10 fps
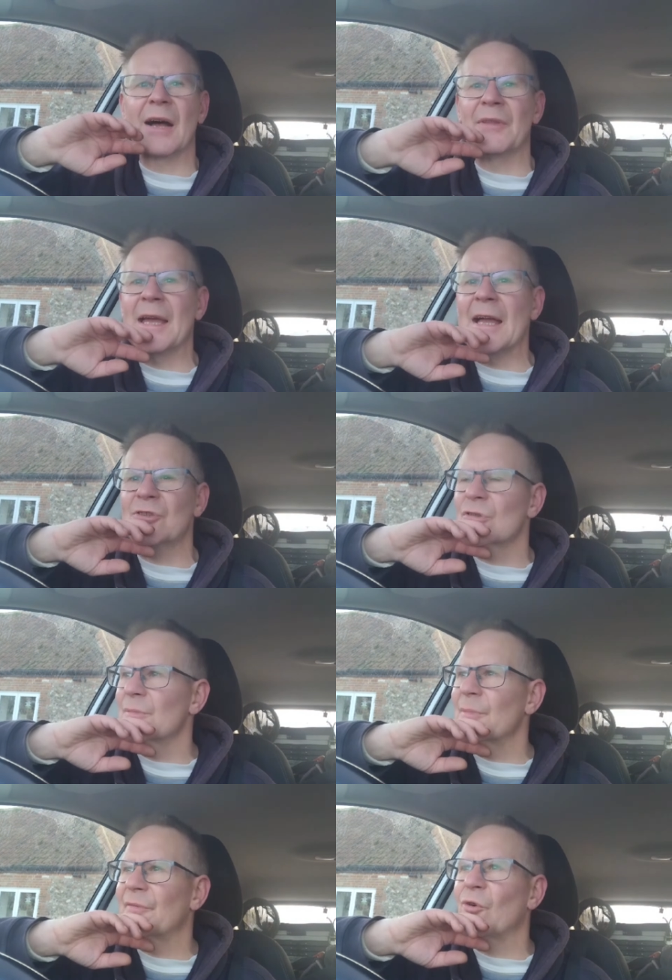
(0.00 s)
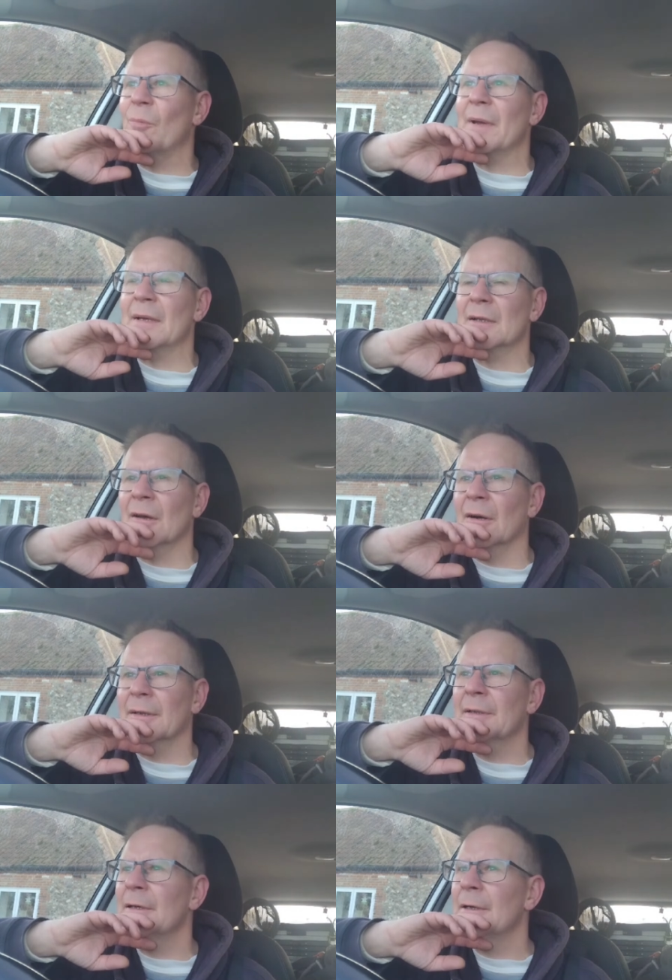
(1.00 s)
the edge and the 4 metre
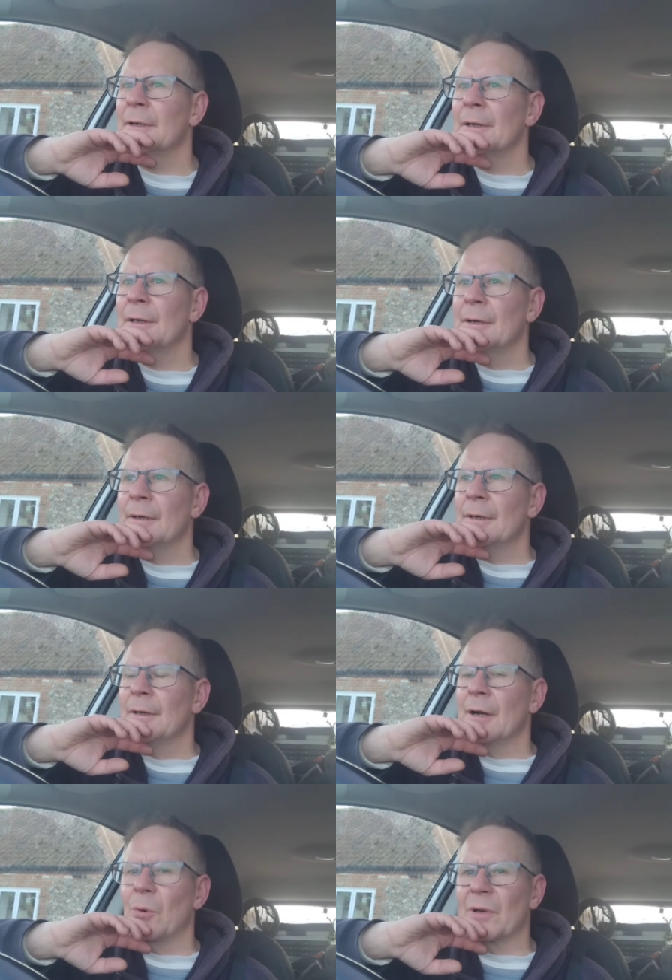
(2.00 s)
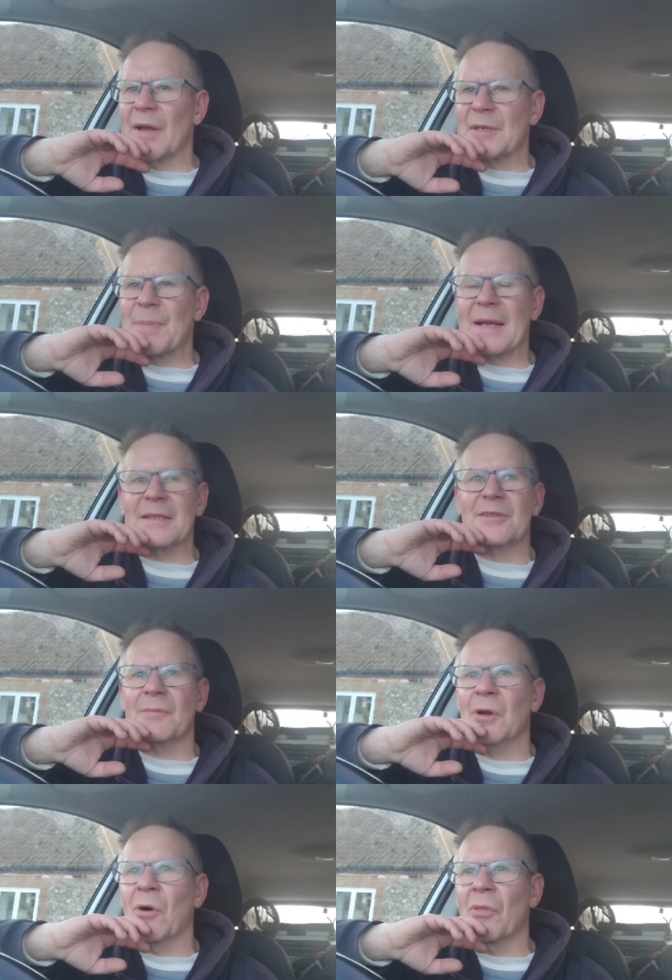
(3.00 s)
line. I would have expected
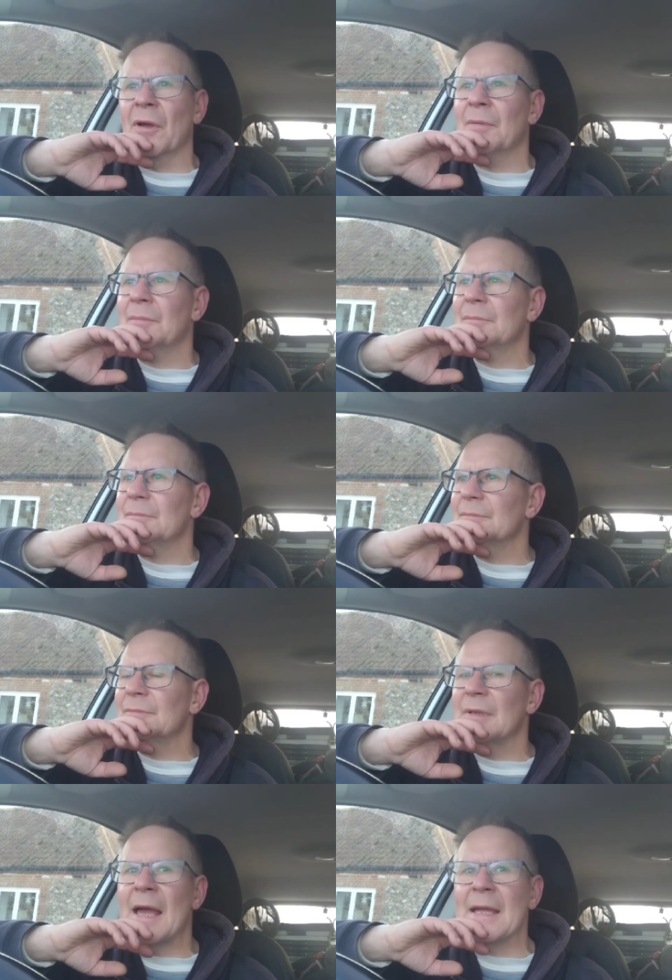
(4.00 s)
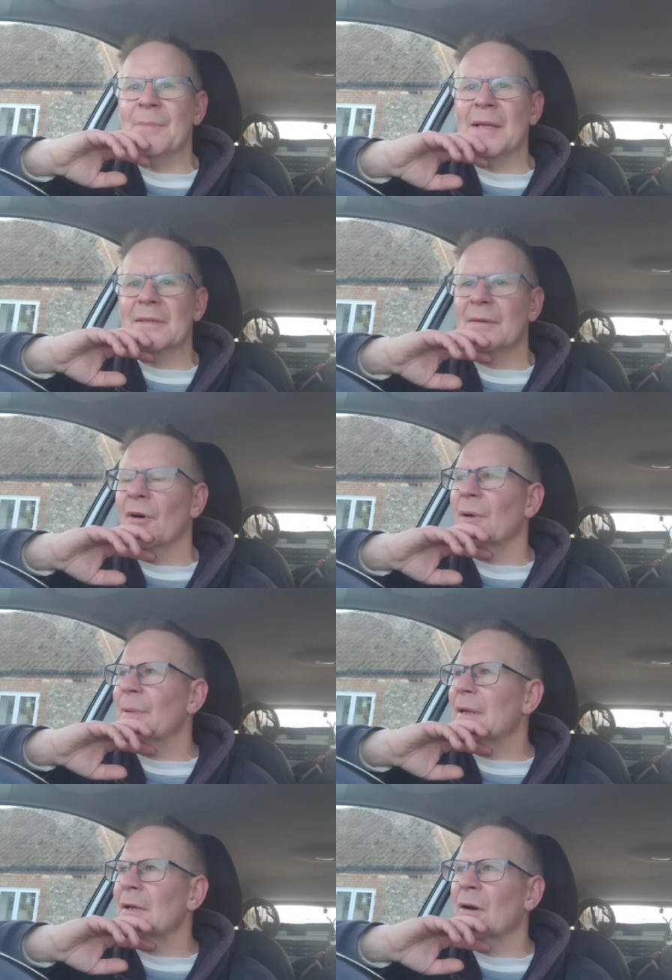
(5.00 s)
something on the 8 metre, 9
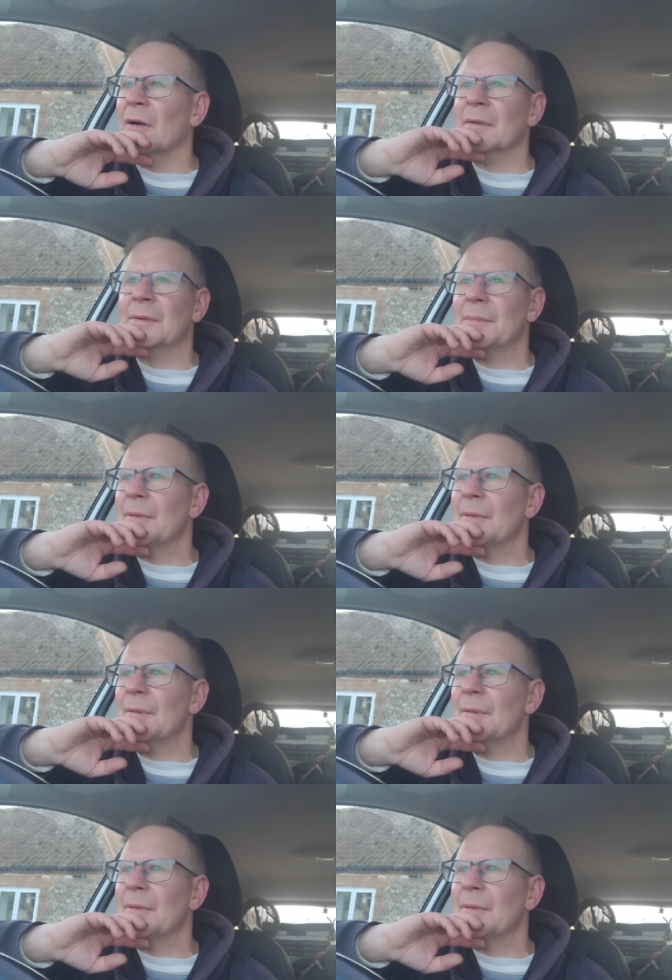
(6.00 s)
metre line.